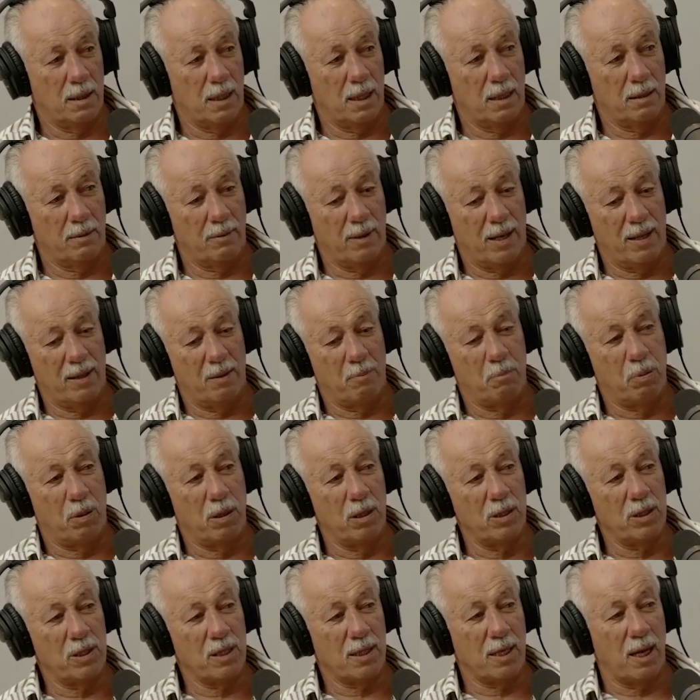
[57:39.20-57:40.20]
Anyway, the
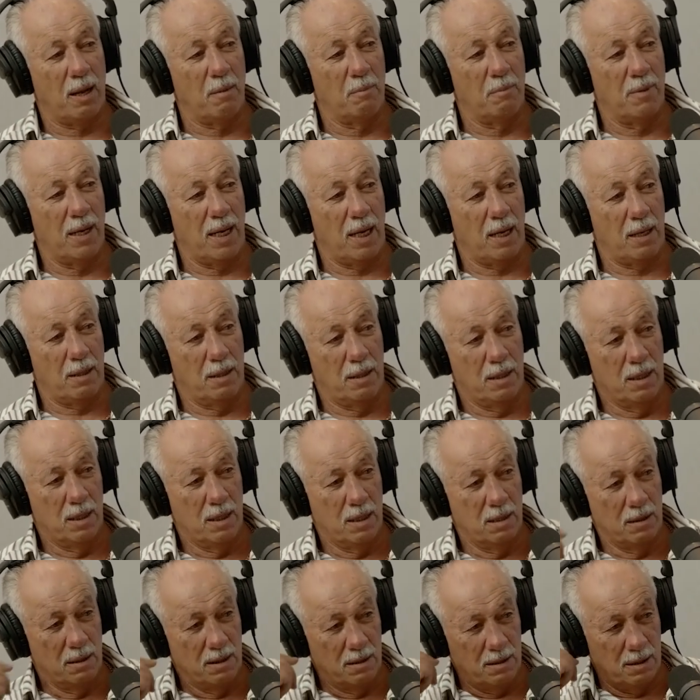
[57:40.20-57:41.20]
police come down
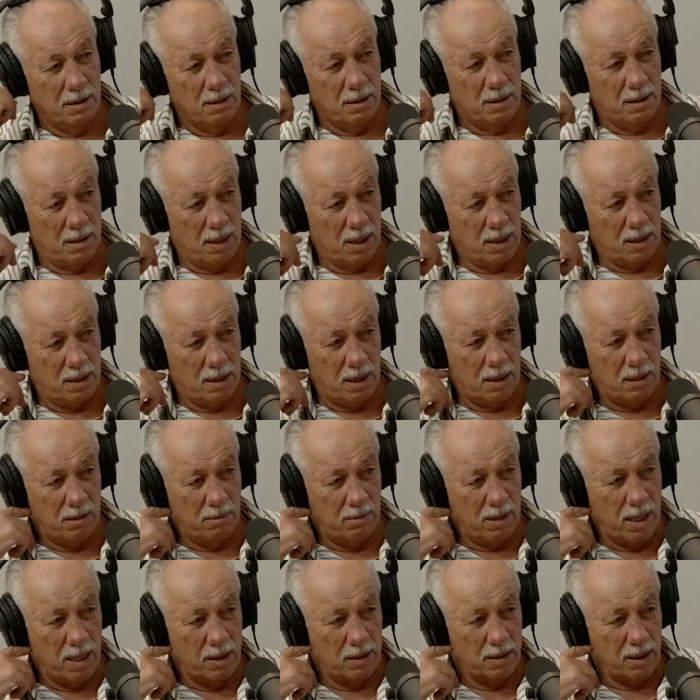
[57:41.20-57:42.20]
and they said,
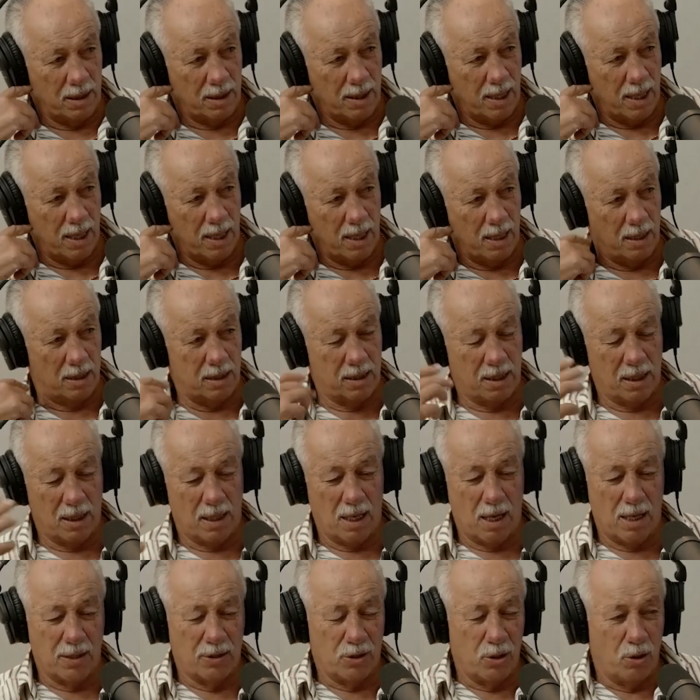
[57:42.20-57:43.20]
who owns the car? I said,
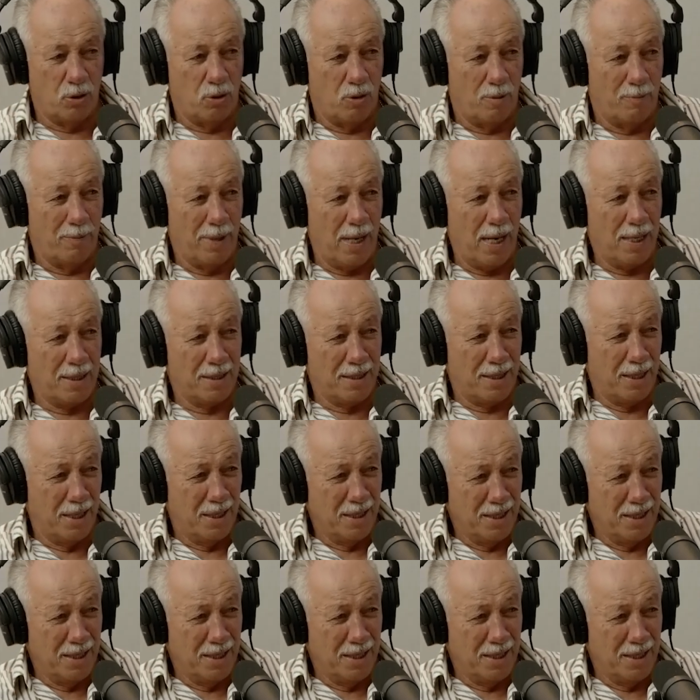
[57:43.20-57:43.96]
I do a mutt.